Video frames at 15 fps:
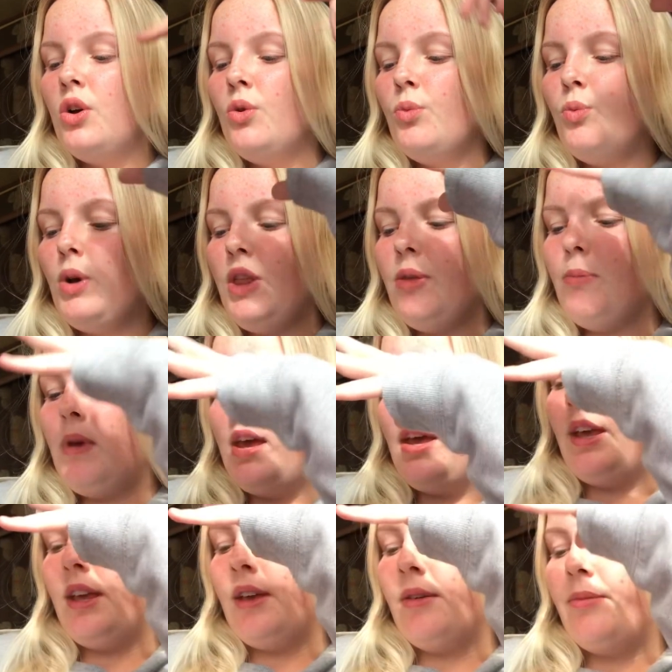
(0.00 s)
with
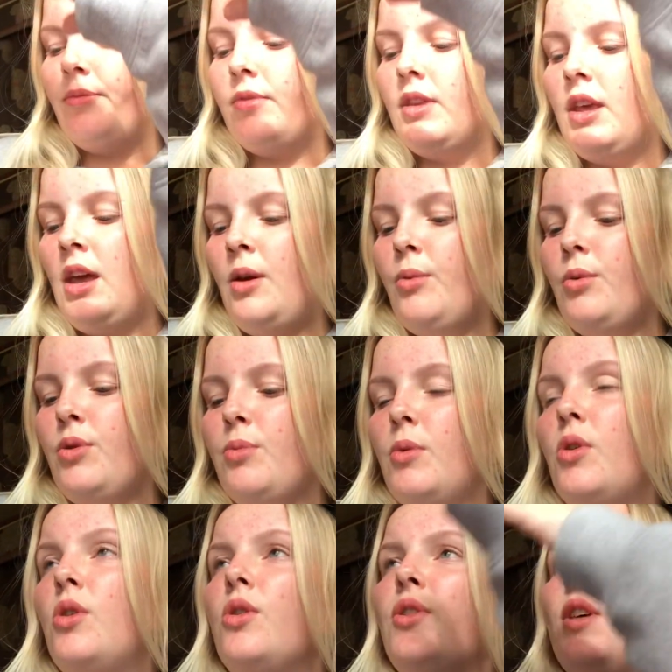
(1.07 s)
me, it was
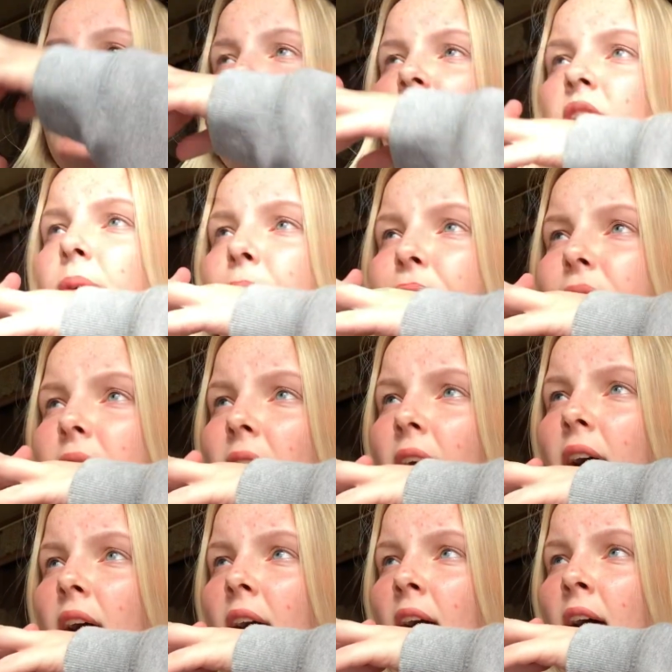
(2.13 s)
more that
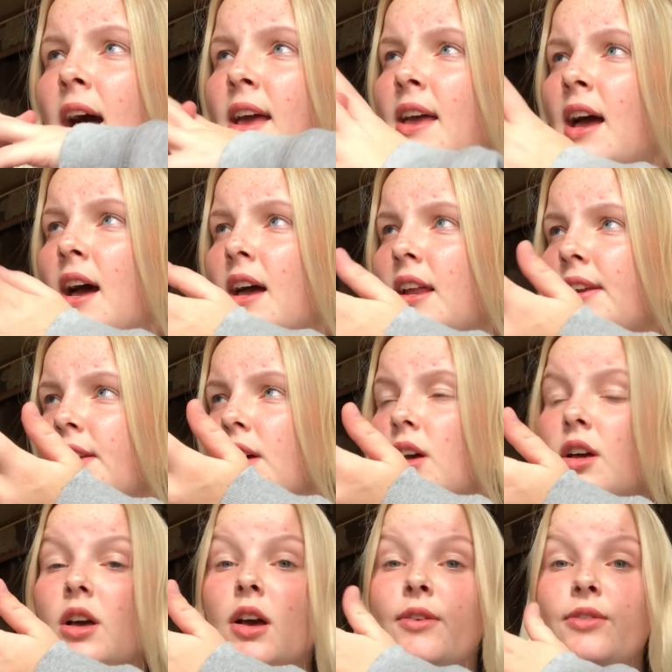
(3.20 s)
I had
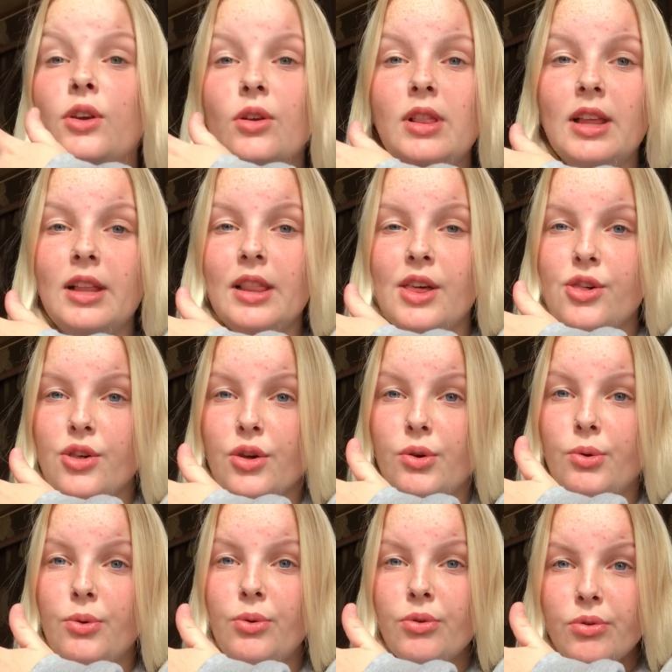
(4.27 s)
a few little
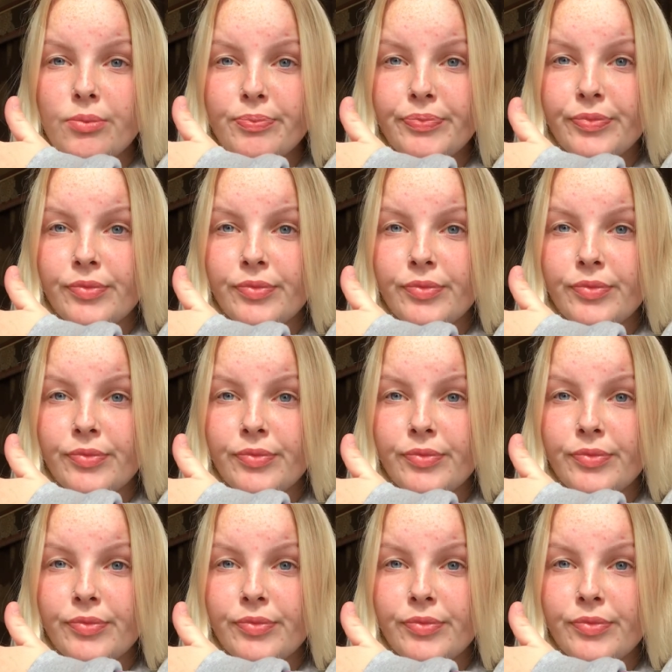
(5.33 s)
issues